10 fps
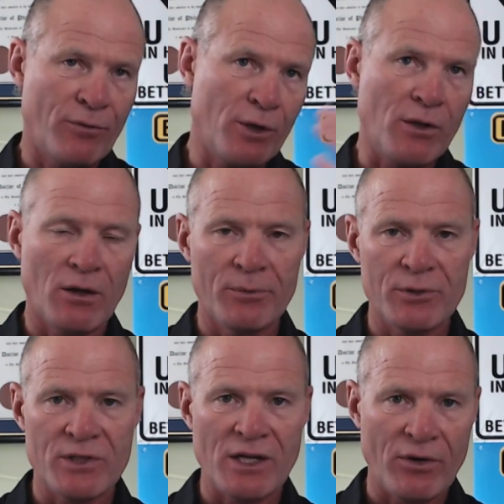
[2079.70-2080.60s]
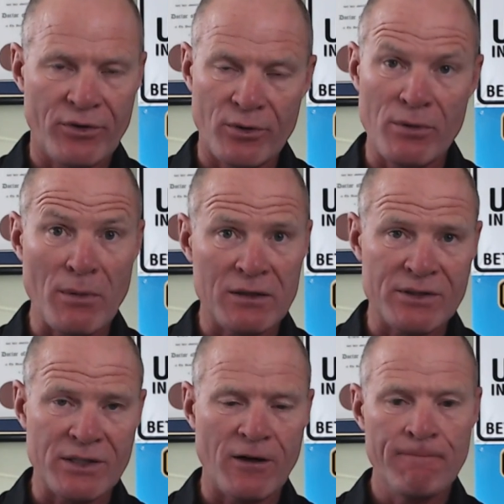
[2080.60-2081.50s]
kilometers an hour, 30 miles
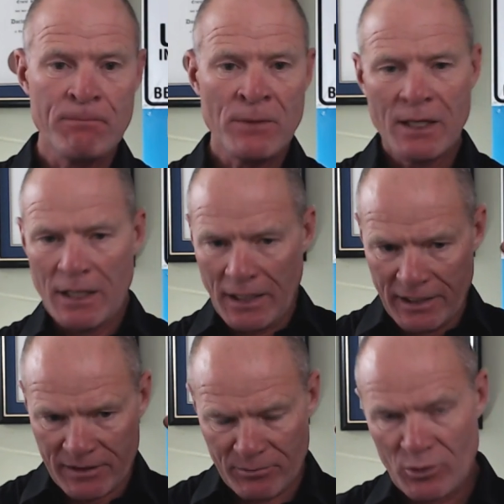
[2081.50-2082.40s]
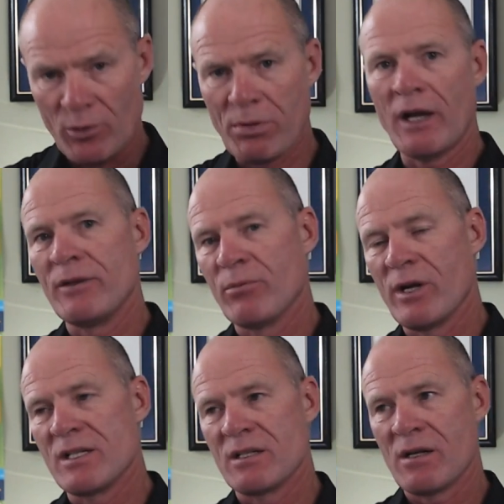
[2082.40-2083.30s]
an hour, and I get them to apply the
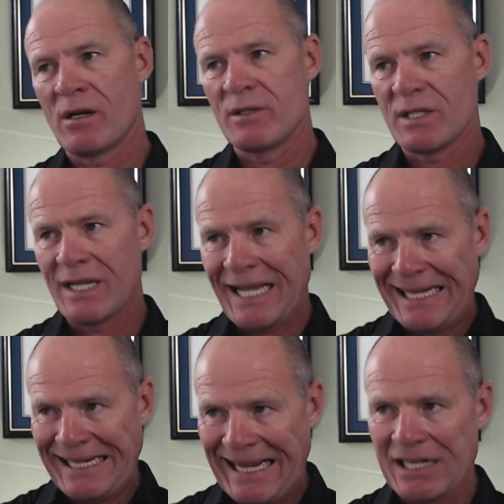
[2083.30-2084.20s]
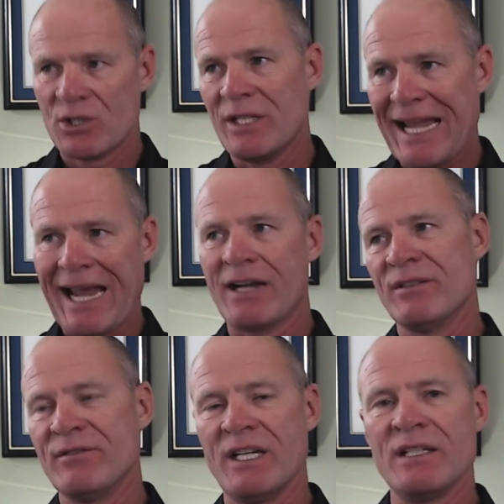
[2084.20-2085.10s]
brakes as hard as they can and actually
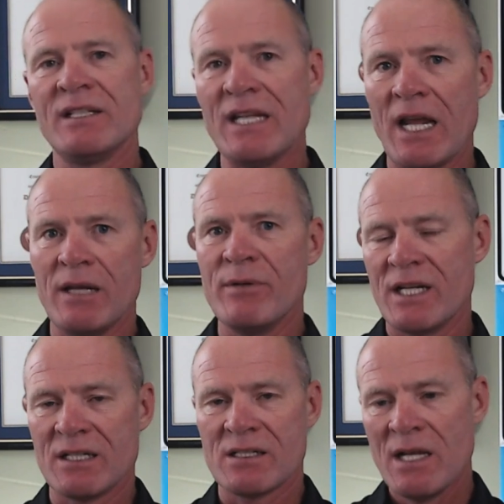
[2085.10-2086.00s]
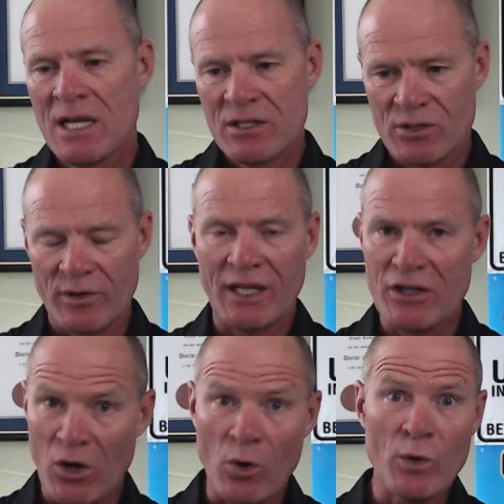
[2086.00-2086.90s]
activate the ABS so they
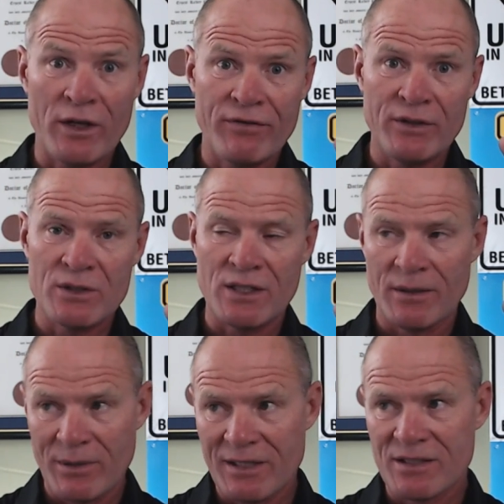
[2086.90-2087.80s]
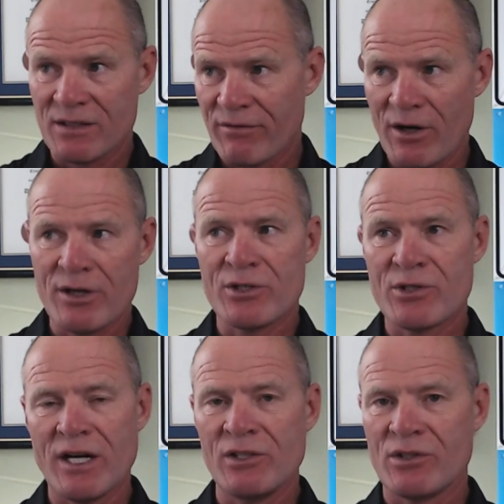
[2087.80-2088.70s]
know what it feels like, because it's very
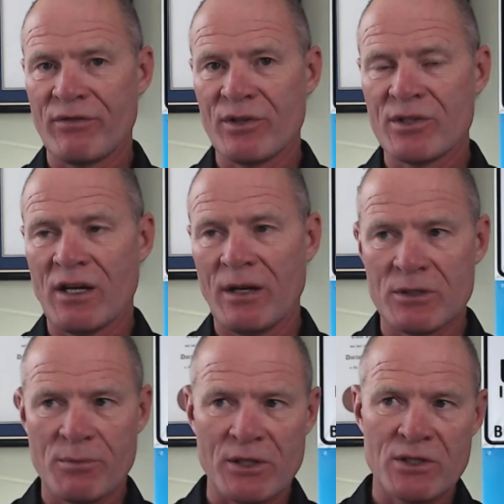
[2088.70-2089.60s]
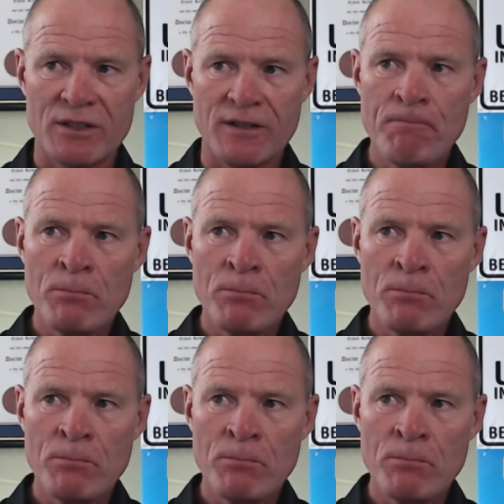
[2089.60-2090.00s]
strange the first time, especially